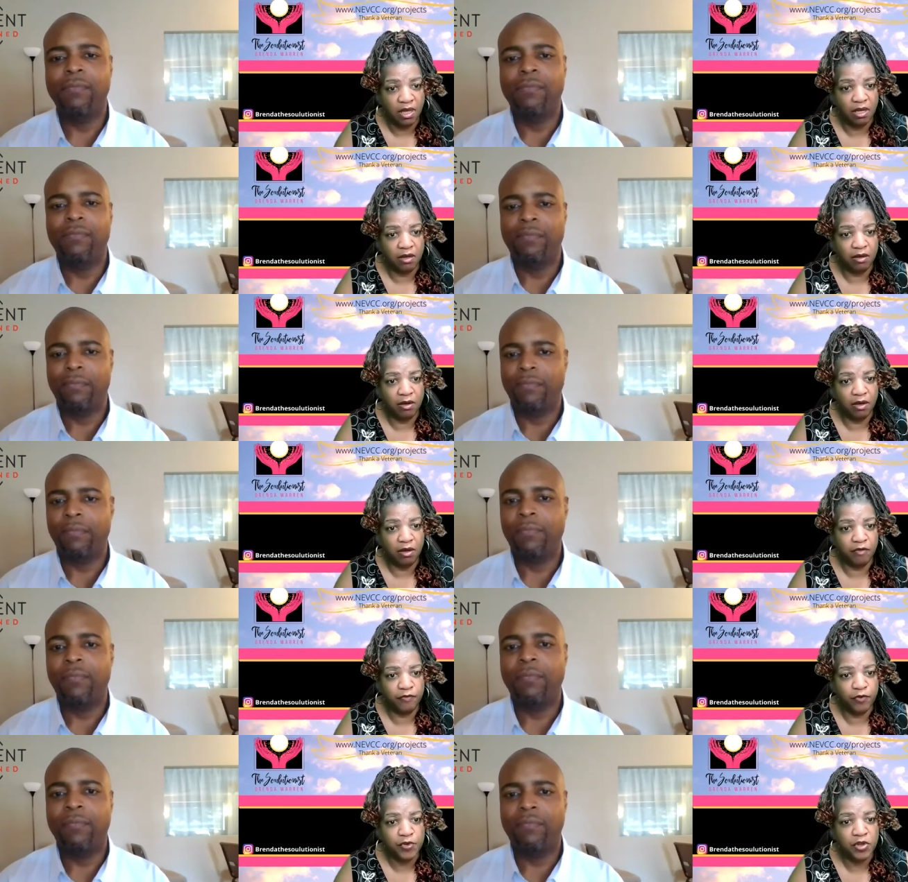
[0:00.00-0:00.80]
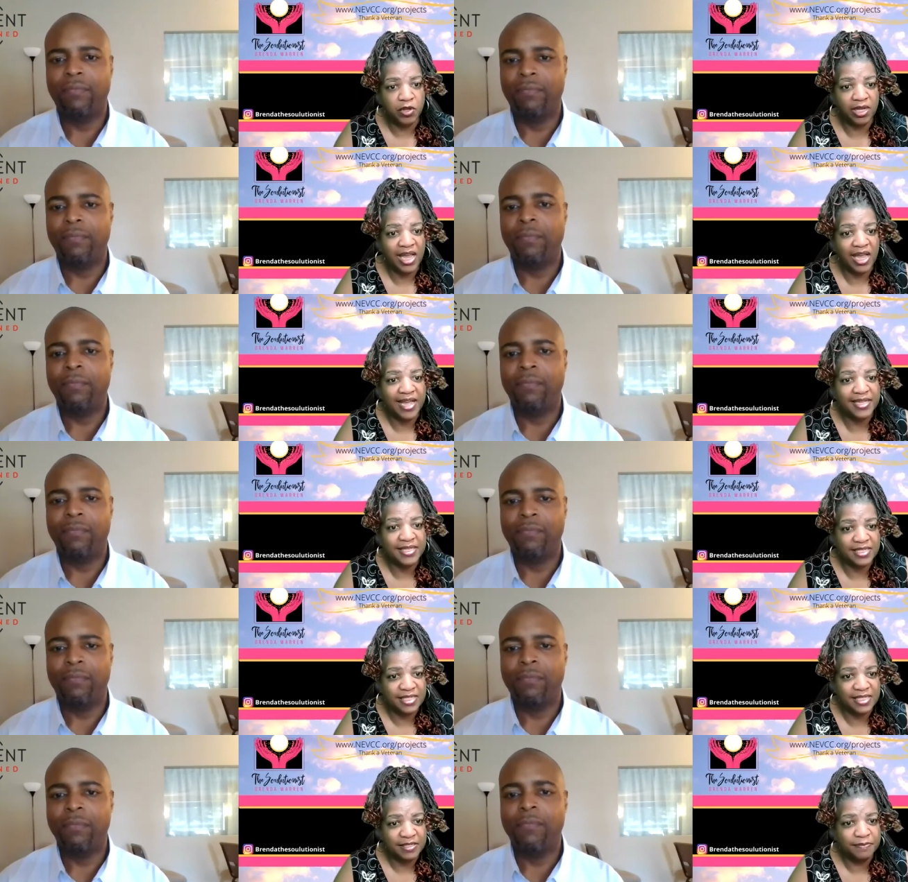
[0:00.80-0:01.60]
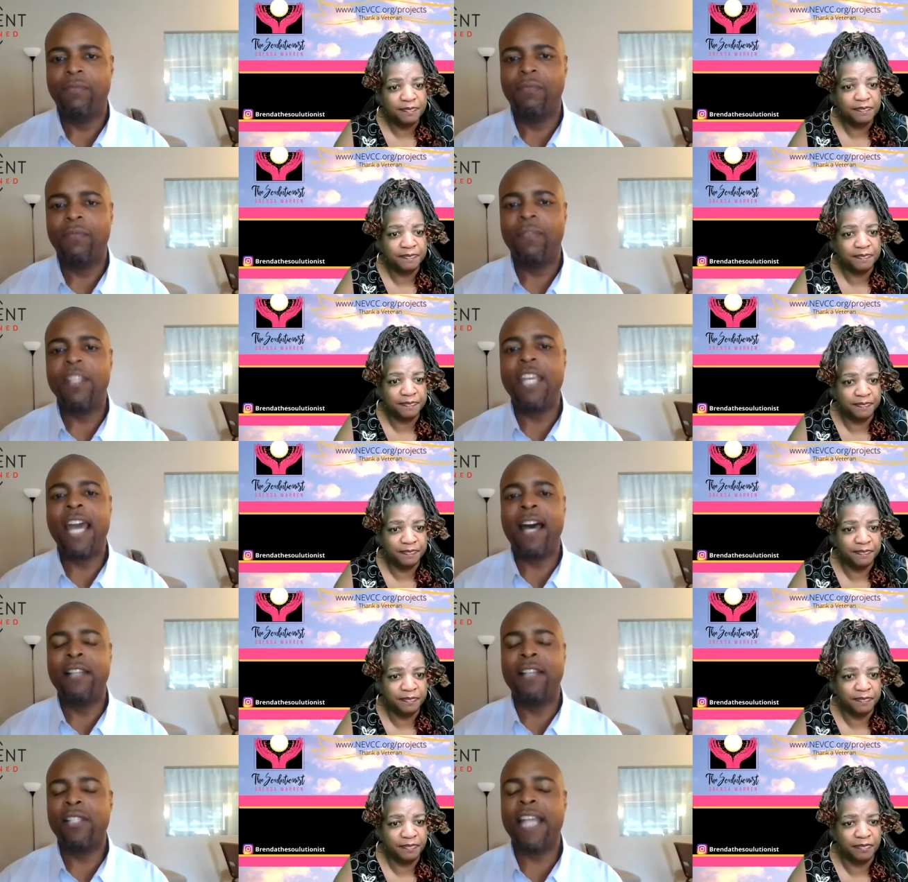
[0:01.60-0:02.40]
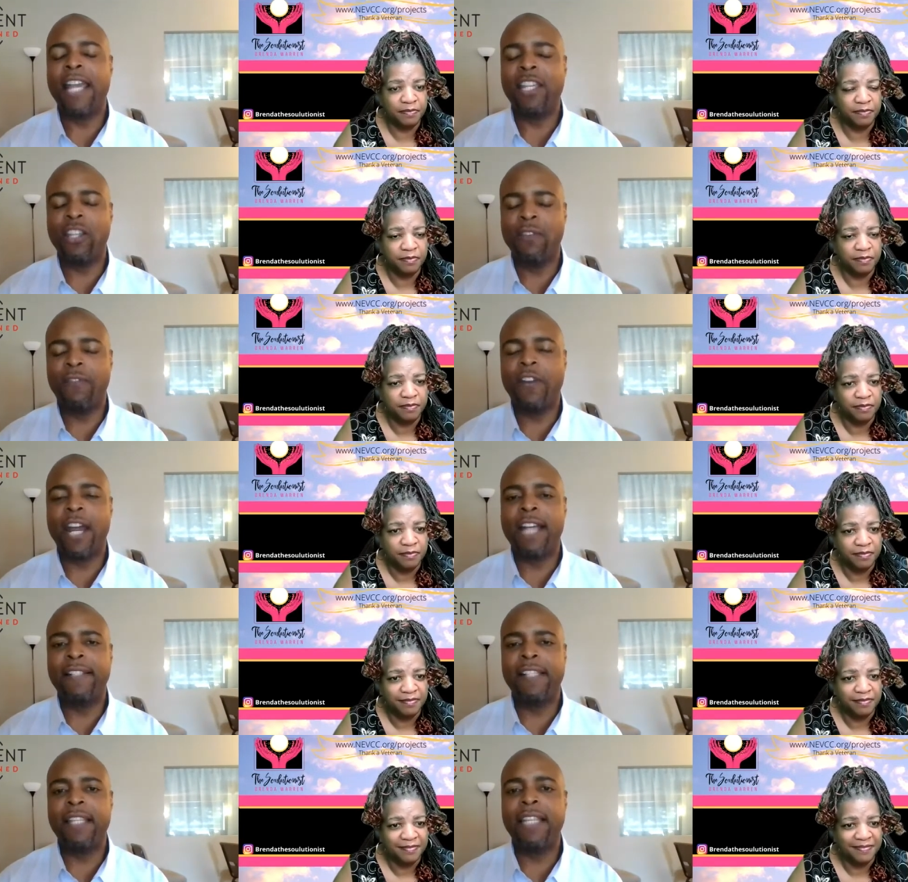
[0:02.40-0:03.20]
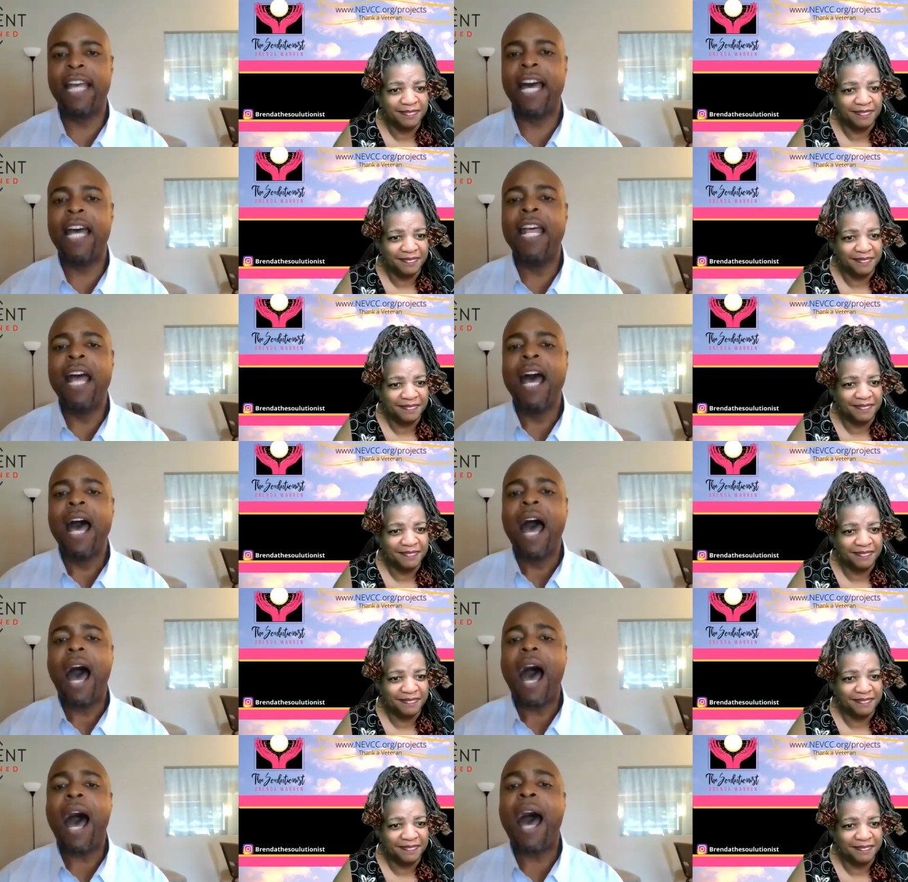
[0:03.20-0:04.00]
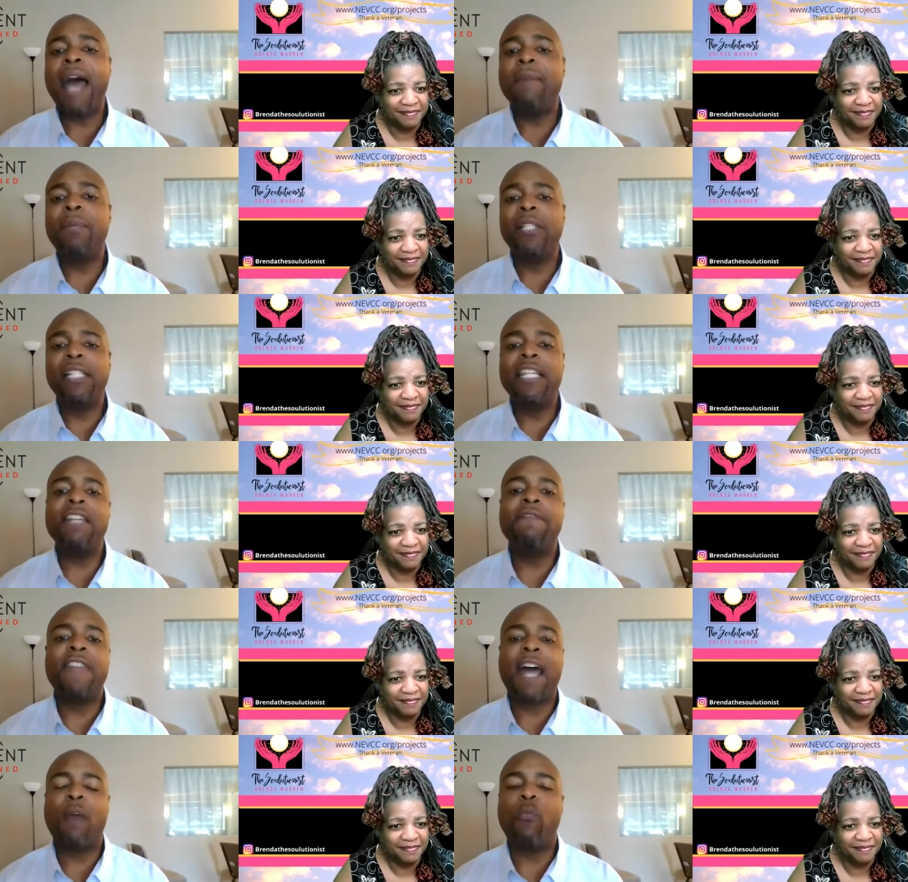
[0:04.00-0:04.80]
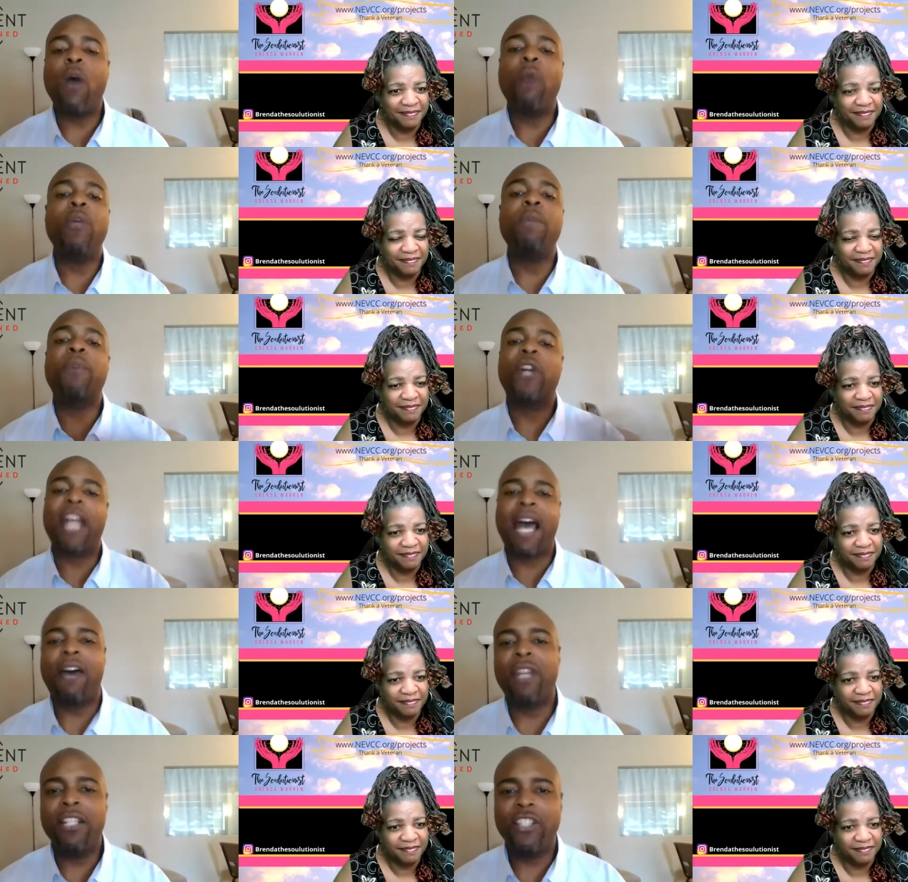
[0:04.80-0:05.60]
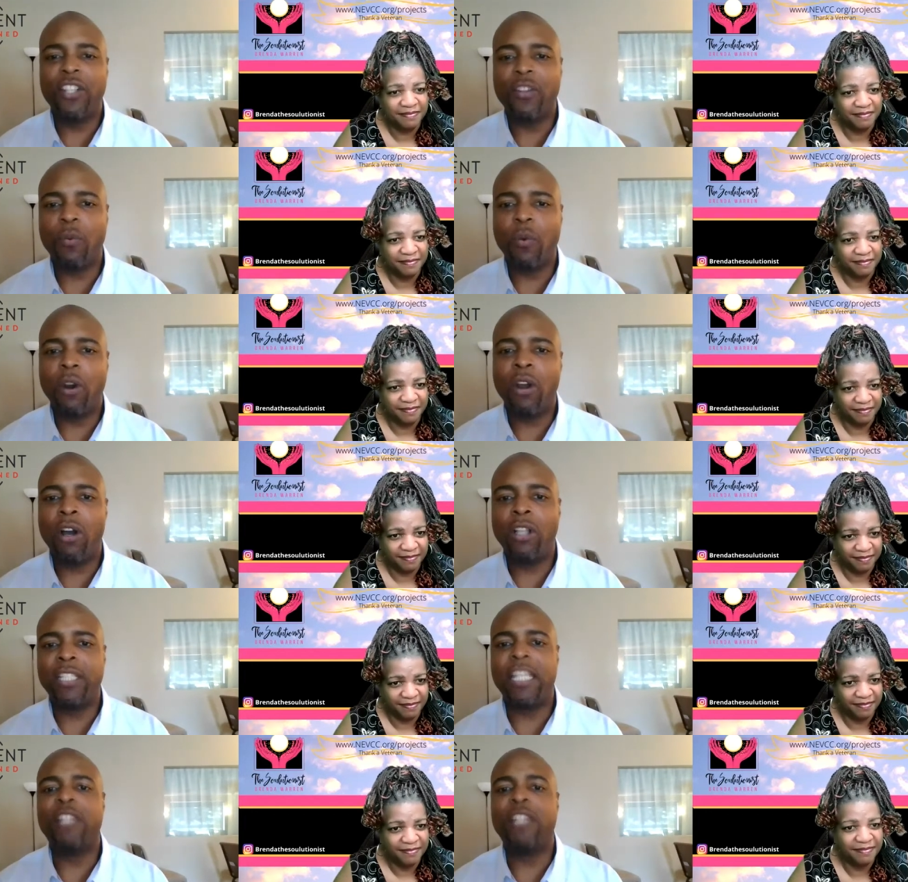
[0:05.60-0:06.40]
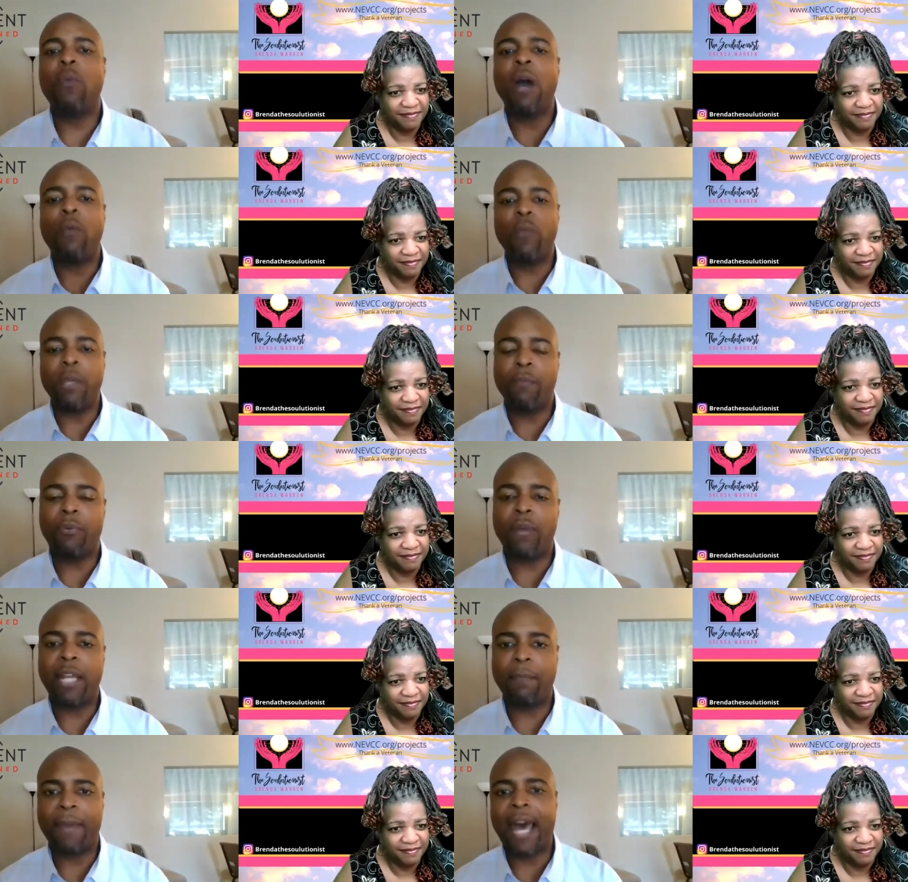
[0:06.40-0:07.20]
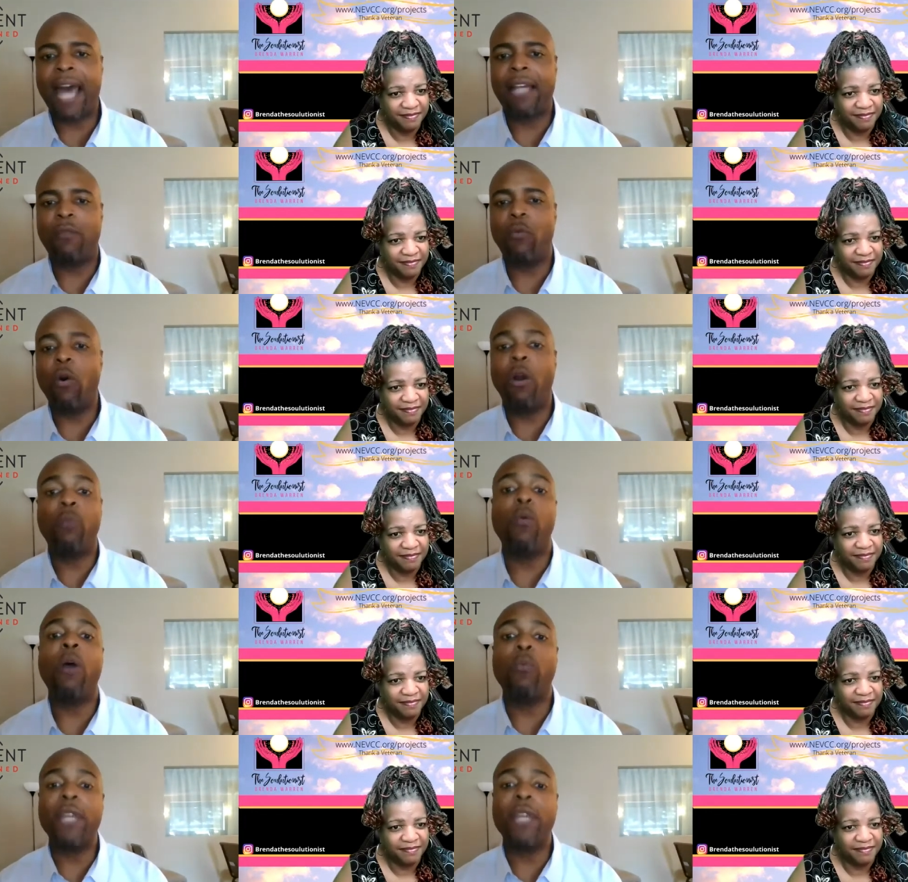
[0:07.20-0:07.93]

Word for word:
Speaker 1: uh, uh, for your clients?
Speaker 2: Yes, thank you for asking that. I believe that what we put out into the world is what we bring back or what